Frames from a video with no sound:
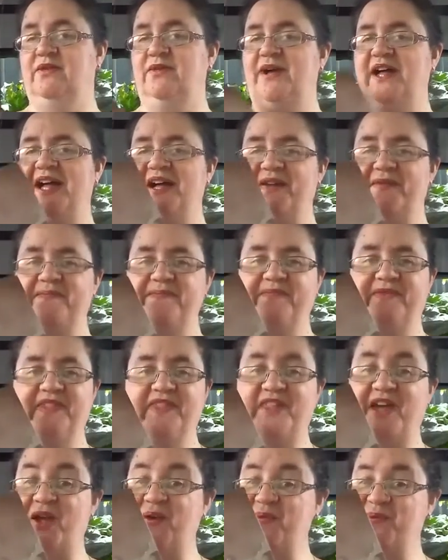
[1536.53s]
Well,
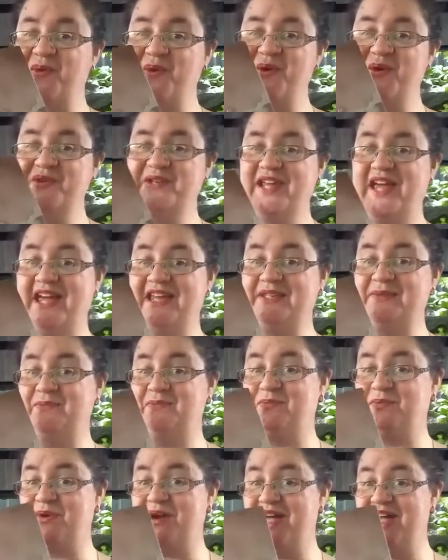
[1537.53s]
they weren't as
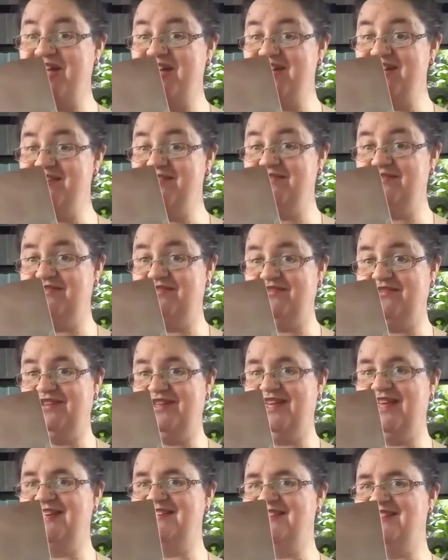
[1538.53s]
brave
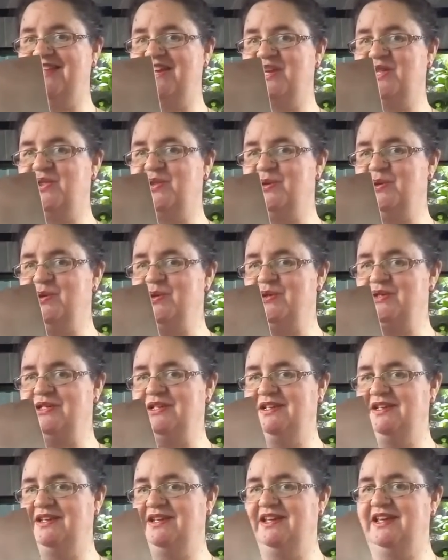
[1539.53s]
as they thought.
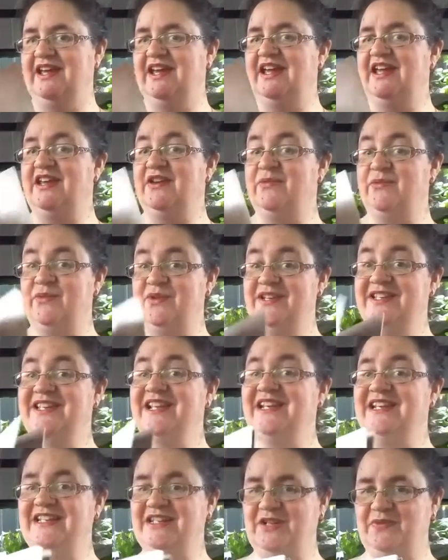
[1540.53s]
It was
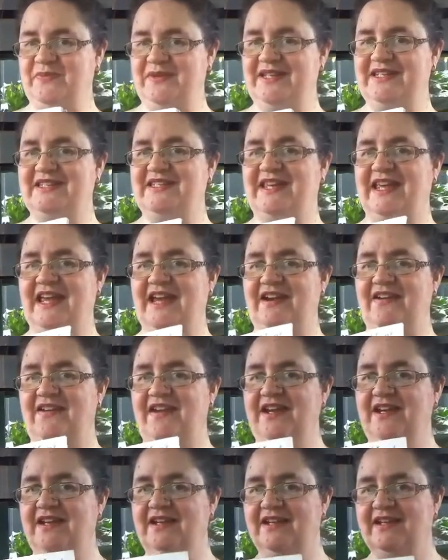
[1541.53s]
a little bit
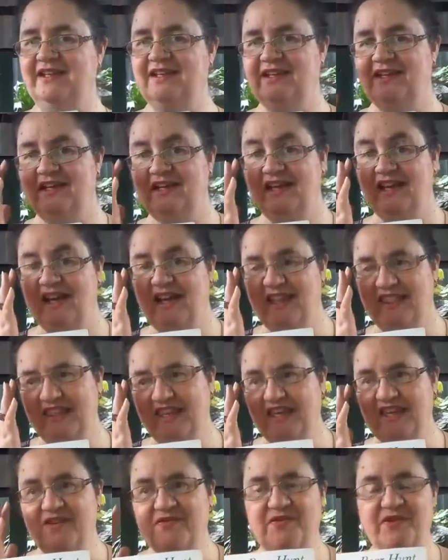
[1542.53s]
scary. I
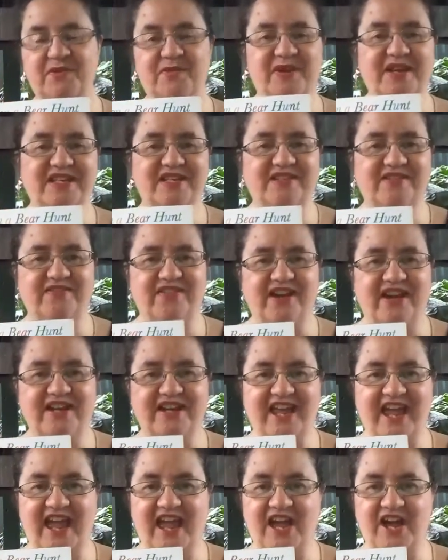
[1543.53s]
think if we went to
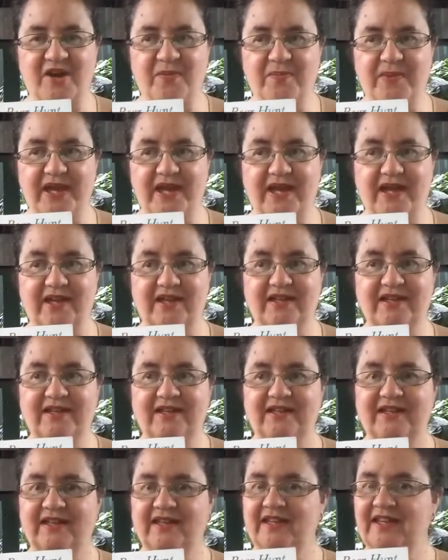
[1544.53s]
find our bear,
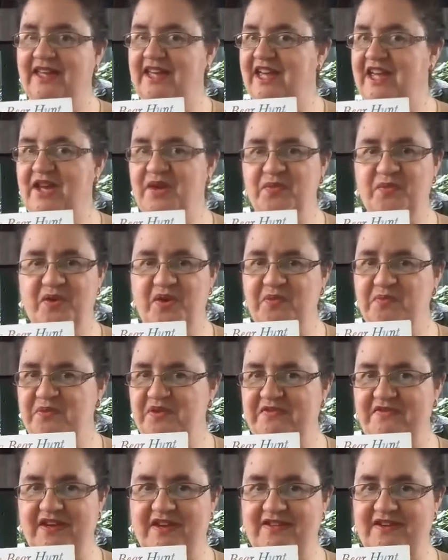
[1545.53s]
it won't
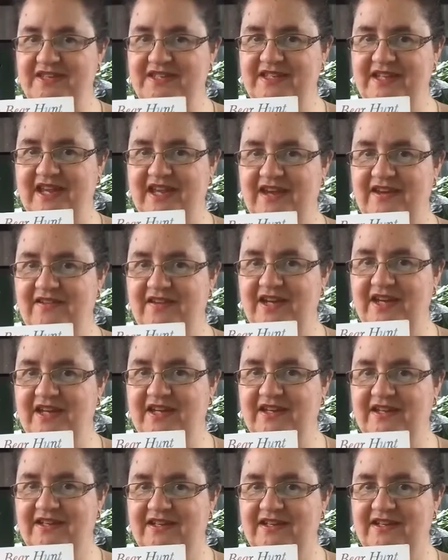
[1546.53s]
be very scary.